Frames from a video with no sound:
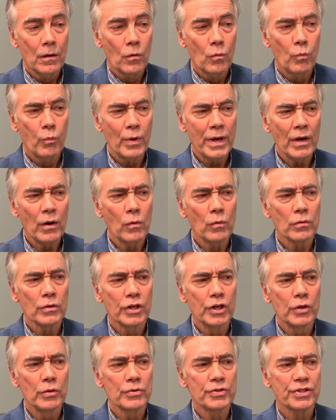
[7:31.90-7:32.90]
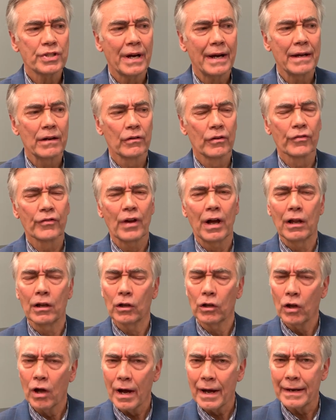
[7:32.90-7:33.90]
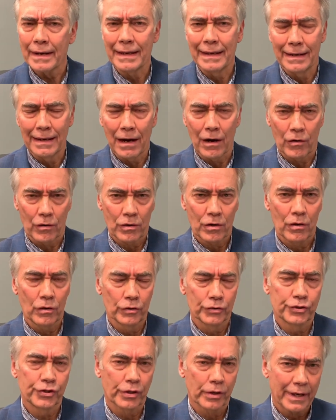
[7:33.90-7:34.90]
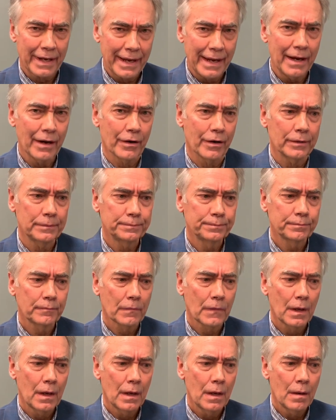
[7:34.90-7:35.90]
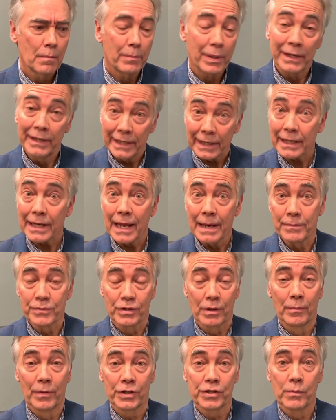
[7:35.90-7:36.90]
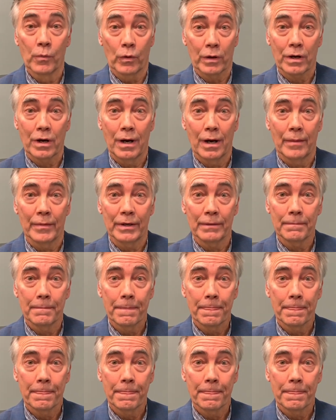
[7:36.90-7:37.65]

We don't use titles a lot in our culture here, but nicknames are much more common.